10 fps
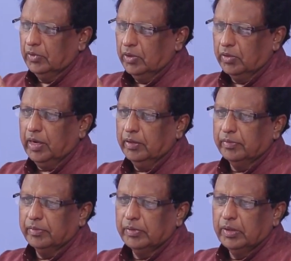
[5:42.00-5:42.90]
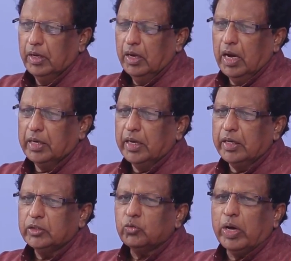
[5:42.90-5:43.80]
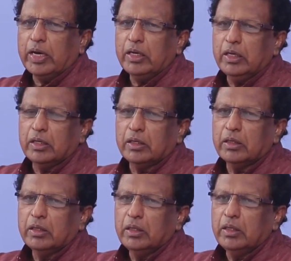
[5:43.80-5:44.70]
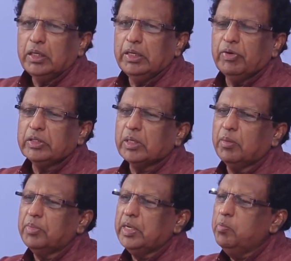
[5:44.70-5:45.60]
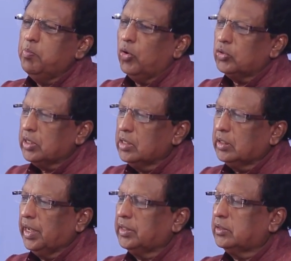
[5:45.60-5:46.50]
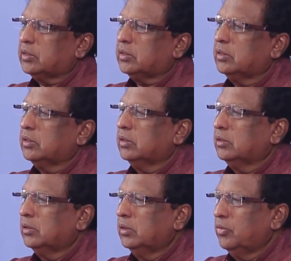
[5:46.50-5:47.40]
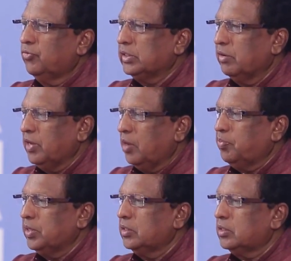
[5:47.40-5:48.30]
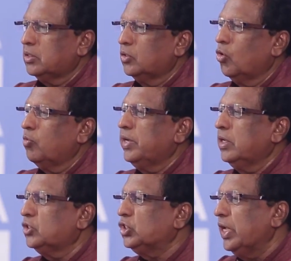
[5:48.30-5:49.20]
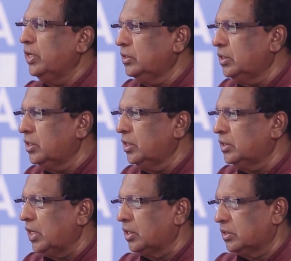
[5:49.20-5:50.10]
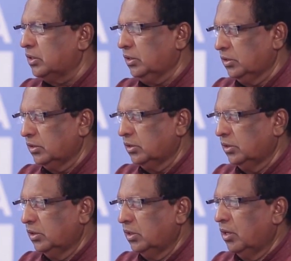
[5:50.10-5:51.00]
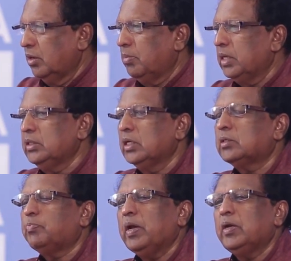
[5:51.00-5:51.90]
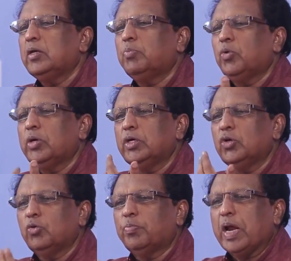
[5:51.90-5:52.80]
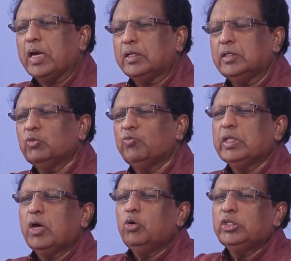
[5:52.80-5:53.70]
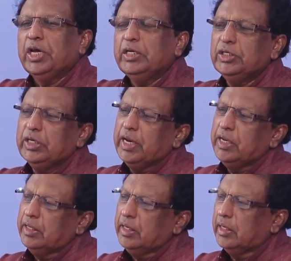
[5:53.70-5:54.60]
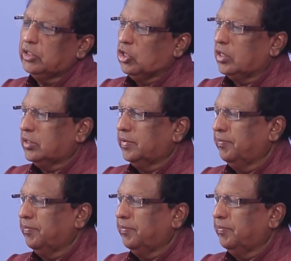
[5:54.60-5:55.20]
Okay? And that is why even some important things which have happened, nobody has changed it in the Charter, but just it, put it into practice without changing anything in the charter.